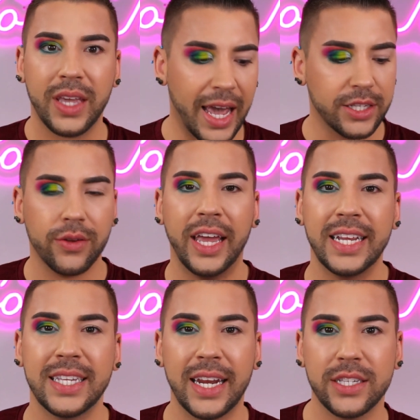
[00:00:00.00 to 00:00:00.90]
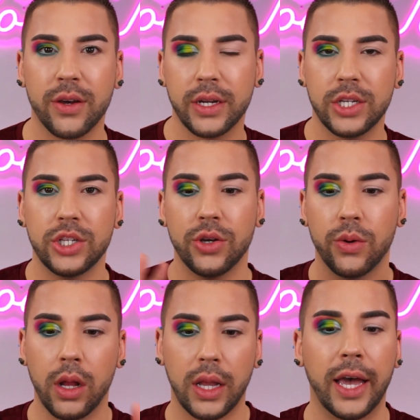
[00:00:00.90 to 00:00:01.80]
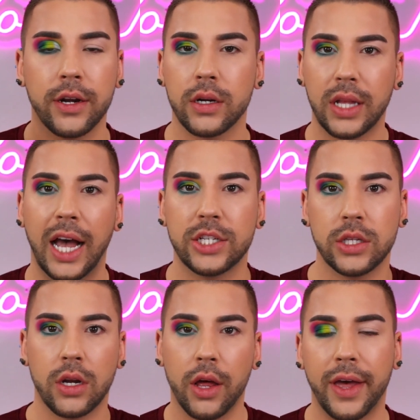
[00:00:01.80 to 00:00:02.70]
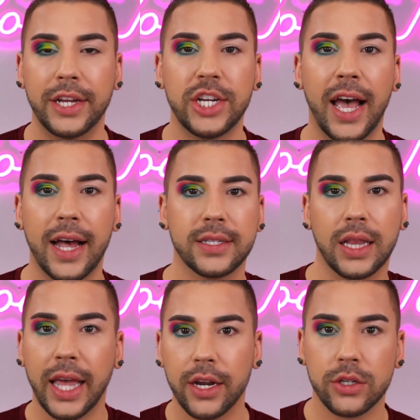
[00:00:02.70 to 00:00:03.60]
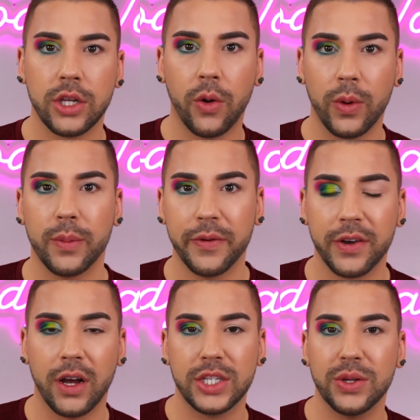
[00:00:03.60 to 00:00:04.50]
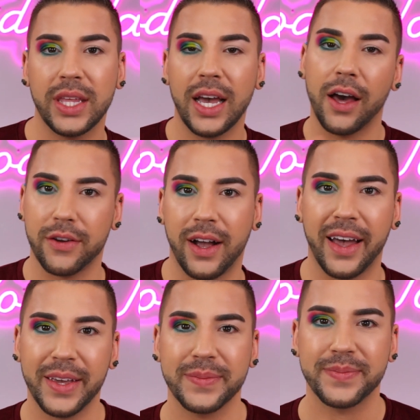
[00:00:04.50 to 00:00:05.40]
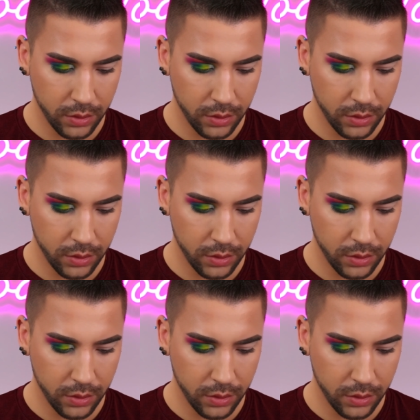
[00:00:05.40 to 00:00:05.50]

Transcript: Okay, so Nadi said he's going to do liner, lashes, and all that jazz later, so we're moving on to the other eye